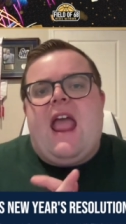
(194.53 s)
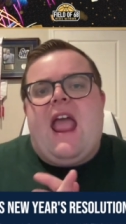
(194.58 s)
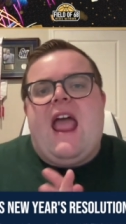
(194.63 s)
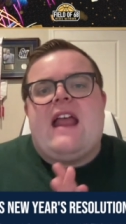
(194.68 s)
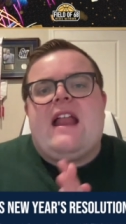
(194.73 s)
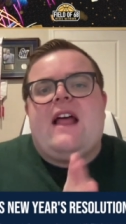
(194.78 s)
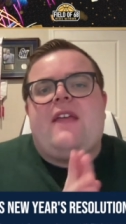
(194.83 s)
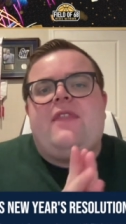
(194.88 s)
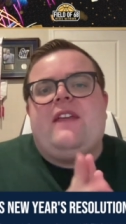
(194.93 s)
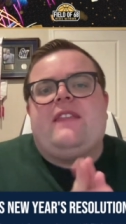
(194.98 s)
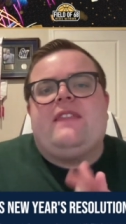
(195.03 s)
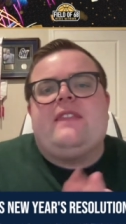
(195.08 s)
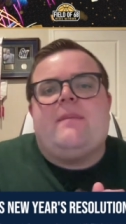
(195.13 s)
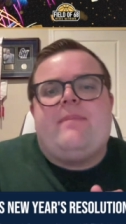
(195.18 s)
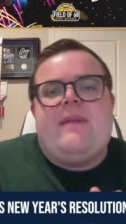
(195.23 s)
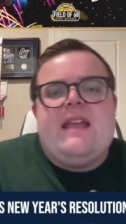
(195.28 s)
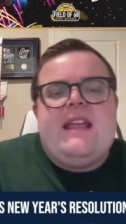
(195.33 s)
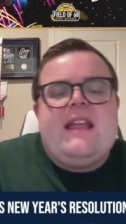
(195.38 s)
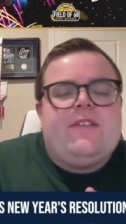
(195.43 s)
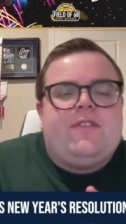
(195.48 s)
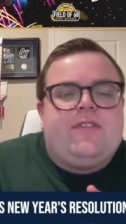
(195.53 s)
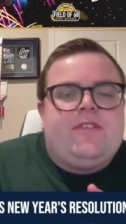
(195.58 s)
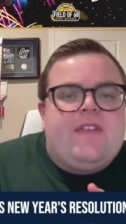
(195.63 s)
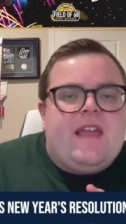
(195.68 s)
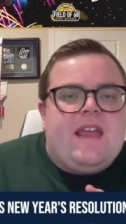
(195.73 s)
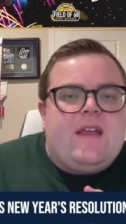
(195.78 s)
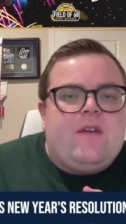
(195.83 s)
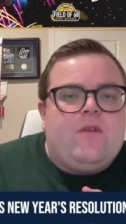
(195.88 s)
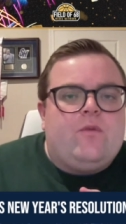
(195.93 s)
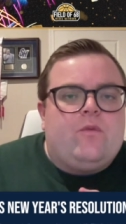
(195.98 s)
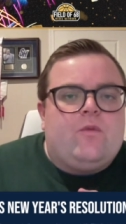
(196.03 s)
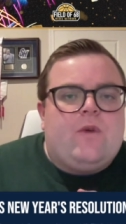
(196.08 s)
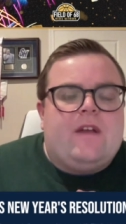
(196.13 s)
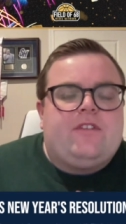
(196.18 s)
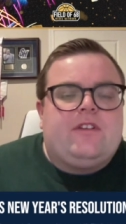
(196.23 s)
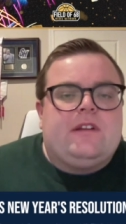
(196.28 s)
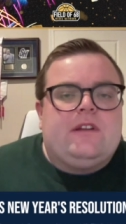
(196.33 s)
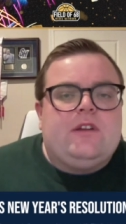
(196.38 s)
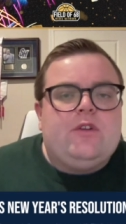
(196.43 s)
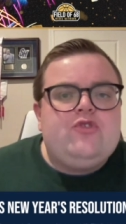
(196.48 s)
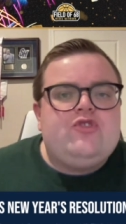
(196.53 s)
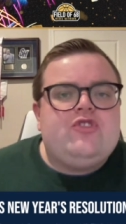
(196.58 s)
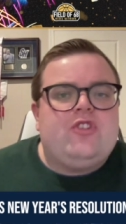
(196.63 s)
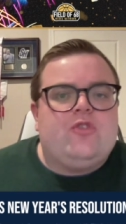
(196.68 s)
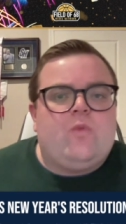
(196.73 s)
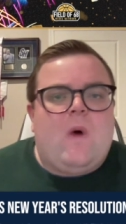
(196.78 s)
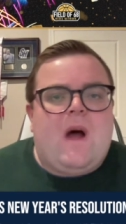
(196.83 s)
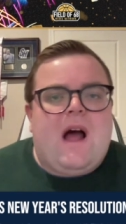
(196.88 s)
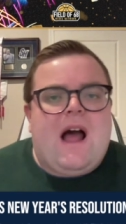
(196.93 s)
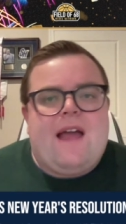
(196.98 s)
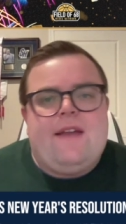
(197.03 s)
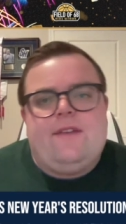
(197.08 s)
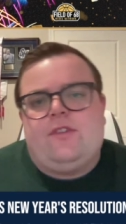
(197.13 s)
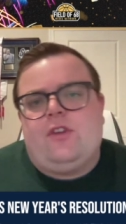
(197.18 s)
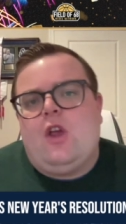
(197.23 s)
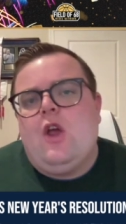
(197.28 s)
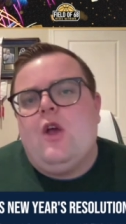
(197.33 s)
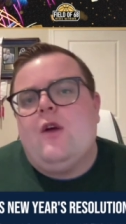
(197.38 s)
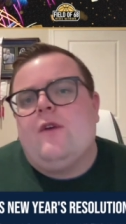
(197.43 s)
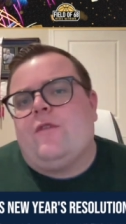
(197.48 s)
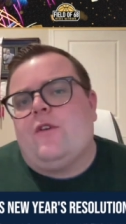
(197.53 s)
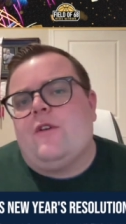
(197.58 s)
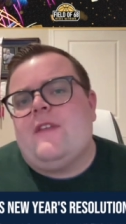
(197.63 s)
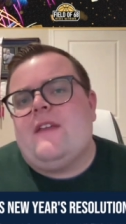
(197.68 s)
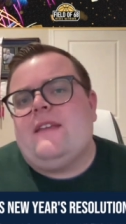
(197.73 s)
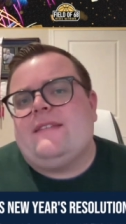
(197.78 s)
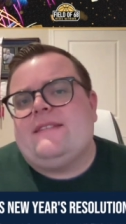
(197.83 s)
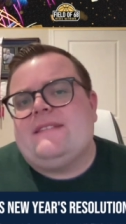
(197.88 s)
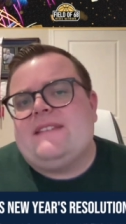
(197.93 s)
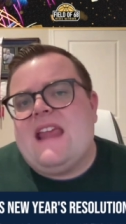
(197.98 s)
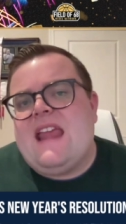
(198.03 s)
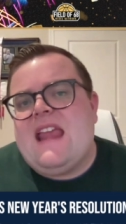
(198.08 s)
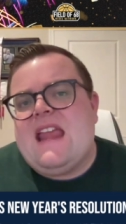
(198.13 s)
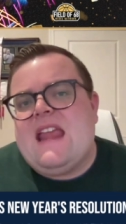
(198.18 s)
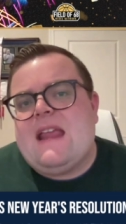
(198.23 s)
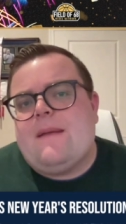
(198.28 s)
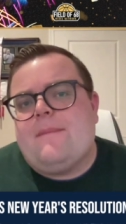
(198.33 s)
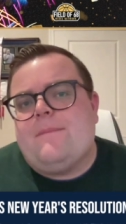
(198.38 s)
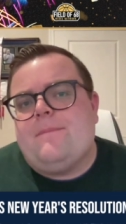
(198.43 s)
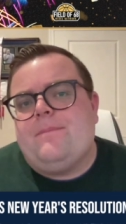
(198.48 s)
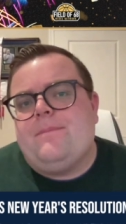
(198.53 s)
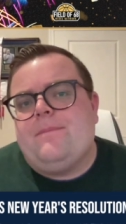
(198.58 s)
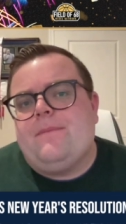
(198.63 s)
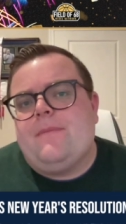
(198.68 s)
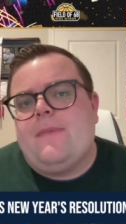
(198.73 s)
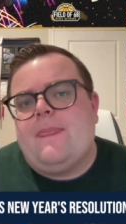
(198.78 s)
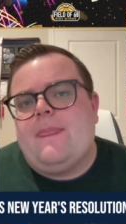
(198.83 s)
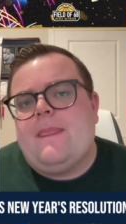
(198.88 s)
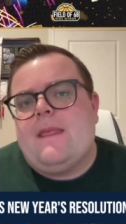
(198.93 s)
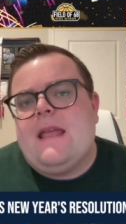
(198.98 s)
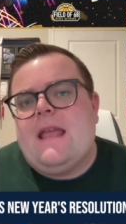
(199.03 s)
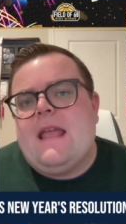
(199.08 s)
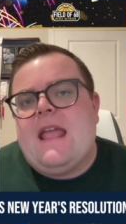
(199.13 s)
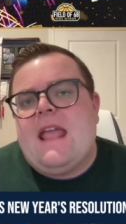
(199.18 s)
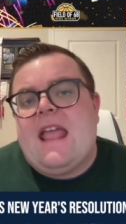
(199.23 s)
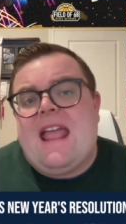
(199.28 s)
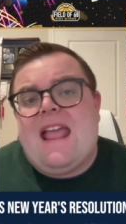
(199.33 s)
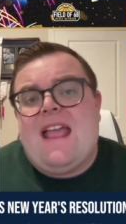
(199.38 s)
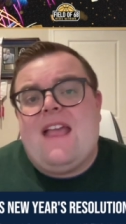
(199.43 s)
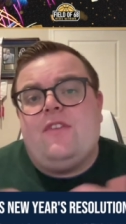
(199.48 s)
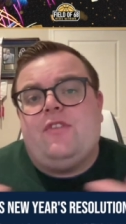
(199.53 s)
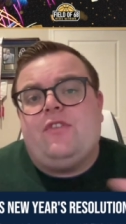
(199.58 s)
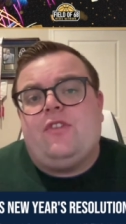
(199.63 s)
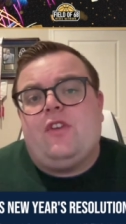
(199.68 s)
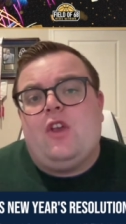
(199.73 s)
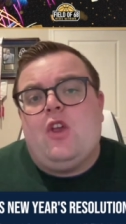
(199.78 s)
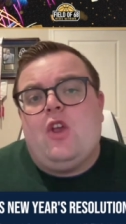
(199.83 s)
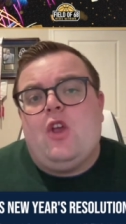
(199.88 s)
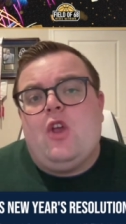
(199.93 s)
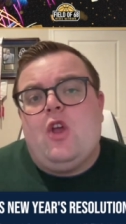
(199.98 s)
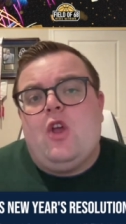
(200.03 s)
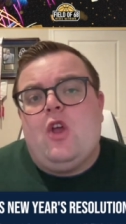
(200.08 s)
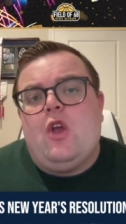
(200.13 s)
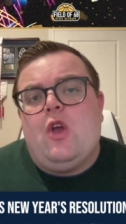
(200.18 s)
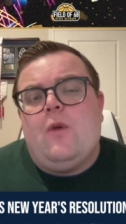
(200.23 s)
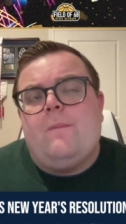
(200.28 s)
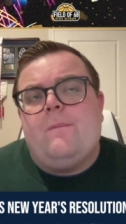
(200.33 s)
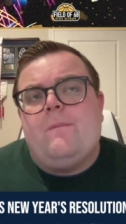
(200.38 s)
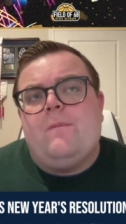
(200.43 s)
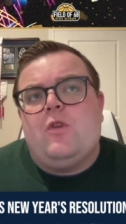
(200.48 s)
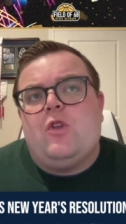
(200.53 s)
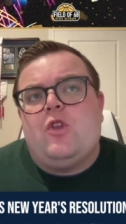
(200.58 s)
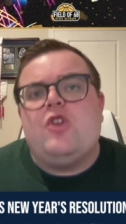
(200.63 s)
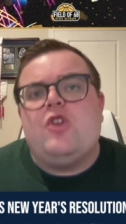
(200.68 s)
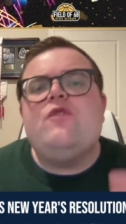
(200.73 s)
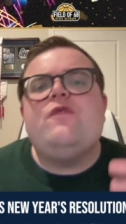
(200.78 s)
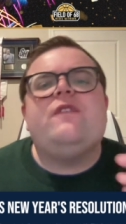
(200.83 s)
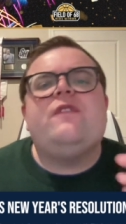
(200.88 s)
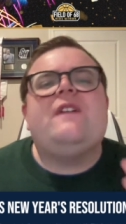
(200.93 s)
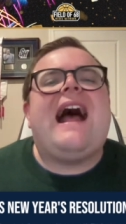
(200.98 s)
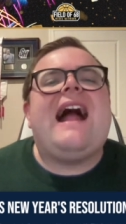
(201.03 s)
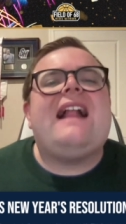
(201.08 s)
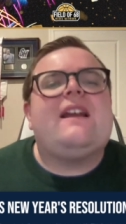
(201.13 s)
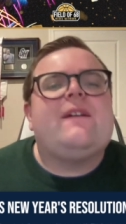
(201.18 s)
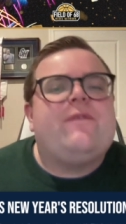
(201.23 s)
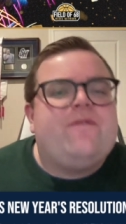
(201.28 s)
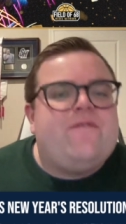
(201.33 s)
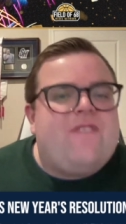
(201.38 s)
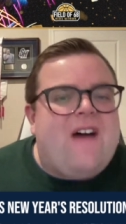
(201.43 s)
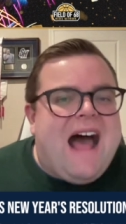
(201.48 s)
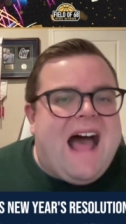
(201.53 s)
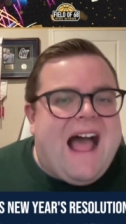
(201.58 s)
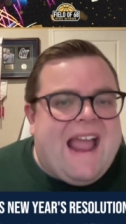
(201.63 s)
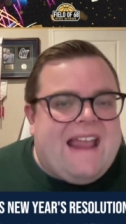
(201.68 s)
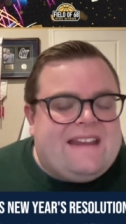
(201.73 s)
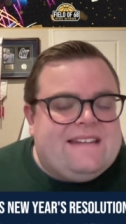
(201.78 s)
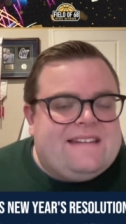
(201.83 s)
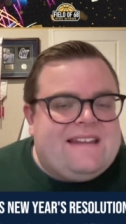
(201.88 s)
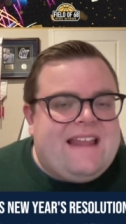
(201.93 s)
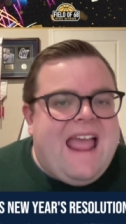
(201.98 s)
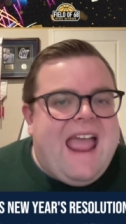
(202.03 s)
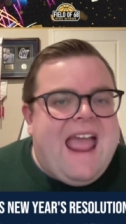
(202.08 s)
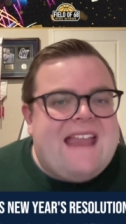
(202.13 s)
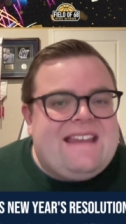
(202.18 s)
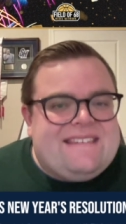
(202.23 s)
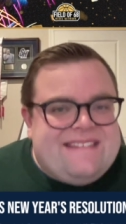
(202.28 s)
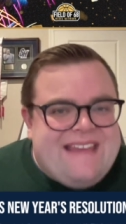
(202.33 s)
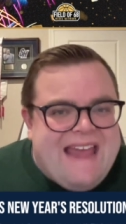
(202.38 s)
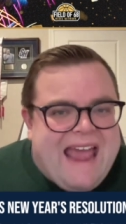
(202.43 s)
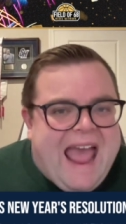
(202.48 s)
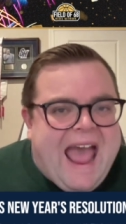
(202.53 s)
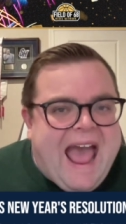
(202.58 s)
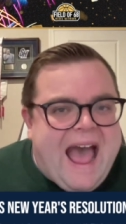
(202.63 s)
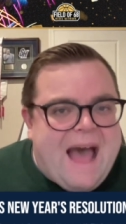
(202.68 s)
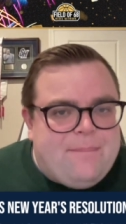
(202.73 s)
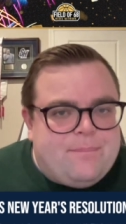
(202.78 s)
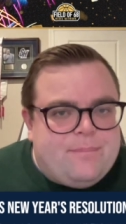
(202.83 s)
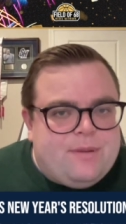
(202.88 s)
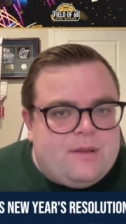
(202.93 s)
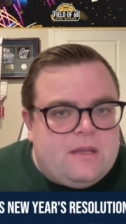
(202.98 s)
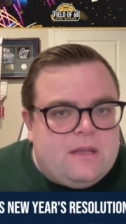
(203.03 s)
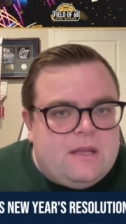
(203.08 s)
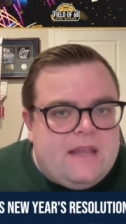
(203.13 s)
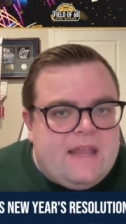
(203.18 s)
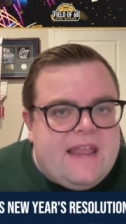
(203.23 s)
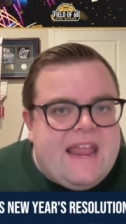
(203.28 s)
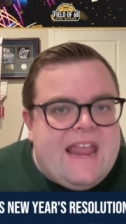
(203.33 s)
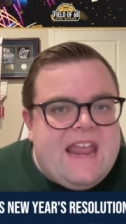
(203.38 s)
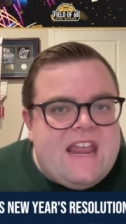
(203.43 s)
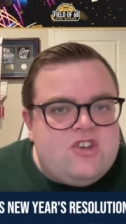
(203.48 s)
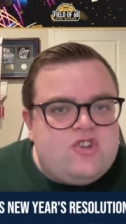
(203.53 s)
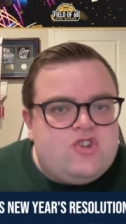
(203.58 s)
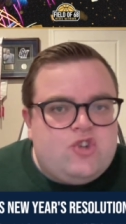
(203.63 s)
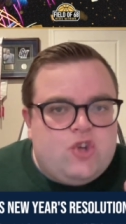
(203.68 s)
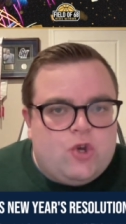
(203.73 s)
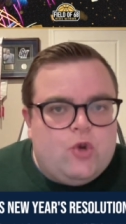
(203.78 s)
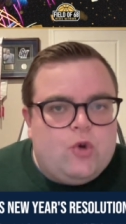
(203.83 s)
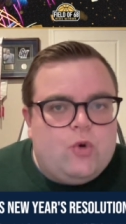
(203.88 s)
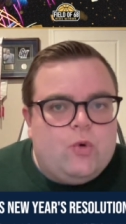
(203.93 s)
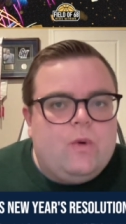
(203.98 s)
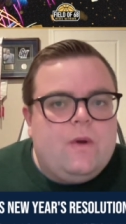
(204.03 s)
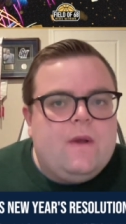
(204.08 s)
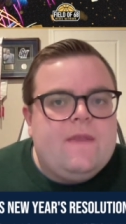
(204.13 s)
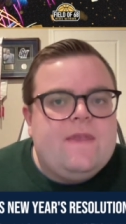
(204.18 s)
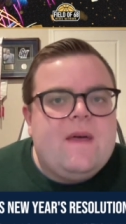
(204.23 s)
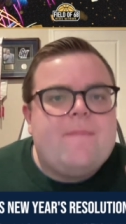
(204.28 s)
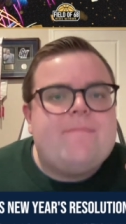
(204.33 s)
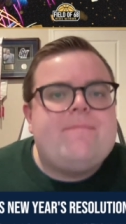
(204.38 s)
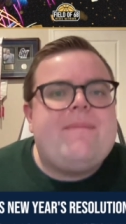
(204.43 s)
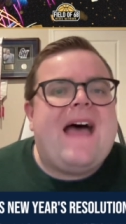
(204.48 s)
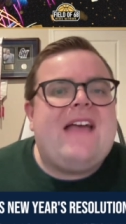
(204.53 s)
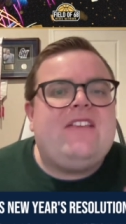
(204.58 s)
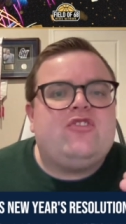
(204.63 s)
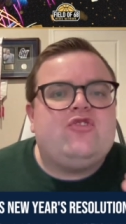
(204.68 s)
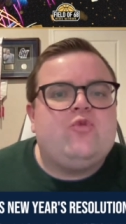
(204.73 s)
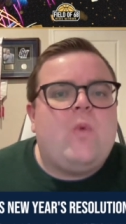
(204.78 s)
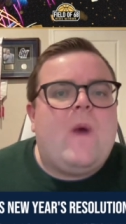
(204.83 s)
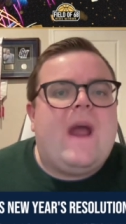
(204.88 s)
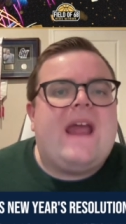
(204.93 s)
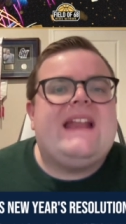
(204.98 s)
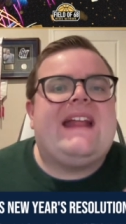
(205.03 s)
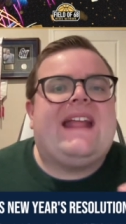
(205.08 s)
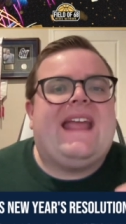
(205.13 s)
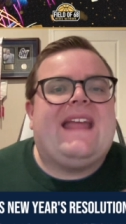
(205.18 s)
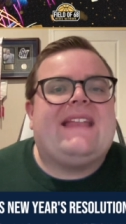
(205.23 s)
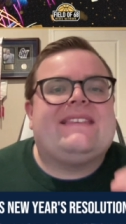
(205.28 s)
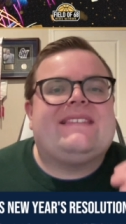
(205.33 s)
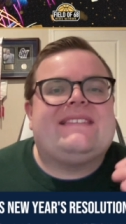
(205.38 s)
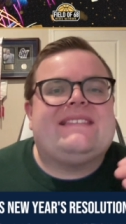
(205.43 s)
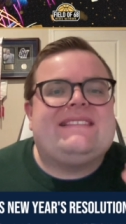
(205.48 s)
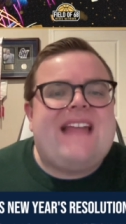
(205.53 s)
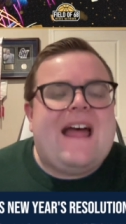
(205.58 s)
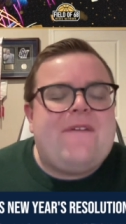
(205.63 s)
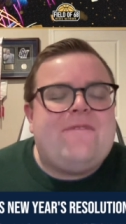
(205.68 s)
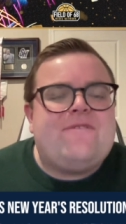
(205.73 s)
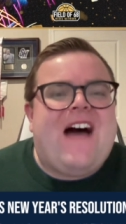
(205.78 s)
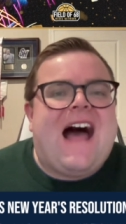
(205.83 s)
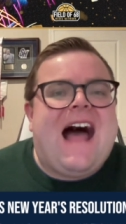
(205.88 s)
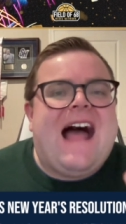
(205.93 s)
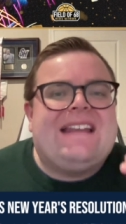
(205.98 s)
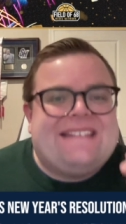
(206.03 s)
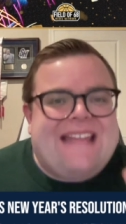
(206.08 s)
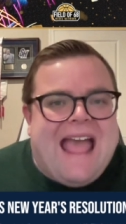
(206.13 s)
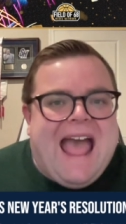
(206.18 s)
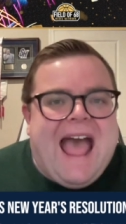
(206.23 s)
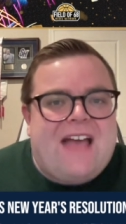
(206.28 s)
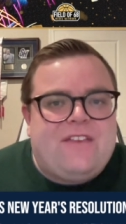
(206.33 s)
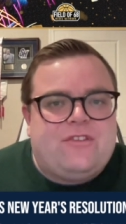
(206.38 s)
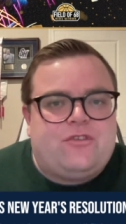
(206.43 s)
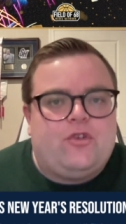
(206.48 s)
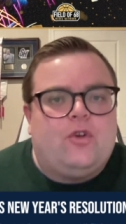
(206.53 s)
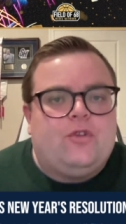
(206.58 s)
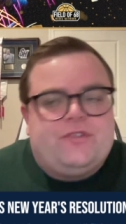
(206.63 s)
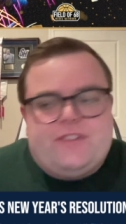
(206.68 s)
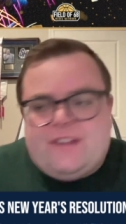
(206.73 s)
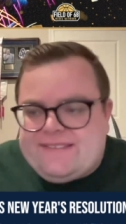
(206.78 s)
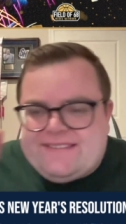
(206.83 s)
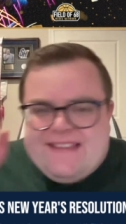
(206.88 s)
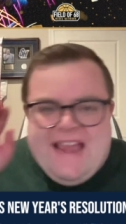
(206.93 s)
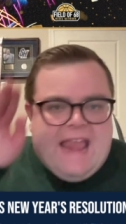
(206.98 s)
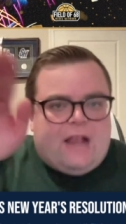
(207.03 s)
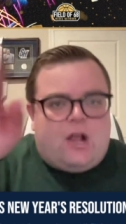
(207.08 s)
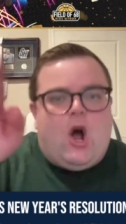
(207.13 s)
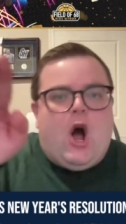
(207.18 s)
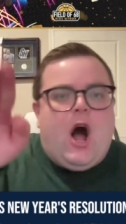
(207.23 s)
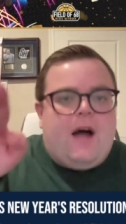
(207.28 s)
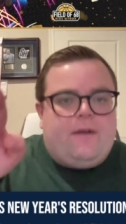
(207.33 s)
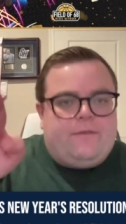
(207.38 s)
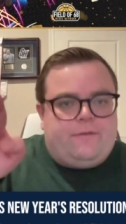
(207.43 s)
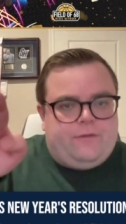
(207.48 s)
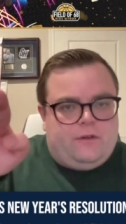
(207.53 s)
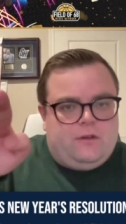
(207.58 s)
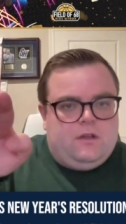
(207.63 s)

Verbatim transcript: And I think the biggest thing, resolution wise, for this team is you've got to find and tap into the best way to get Stefon Castle to take off.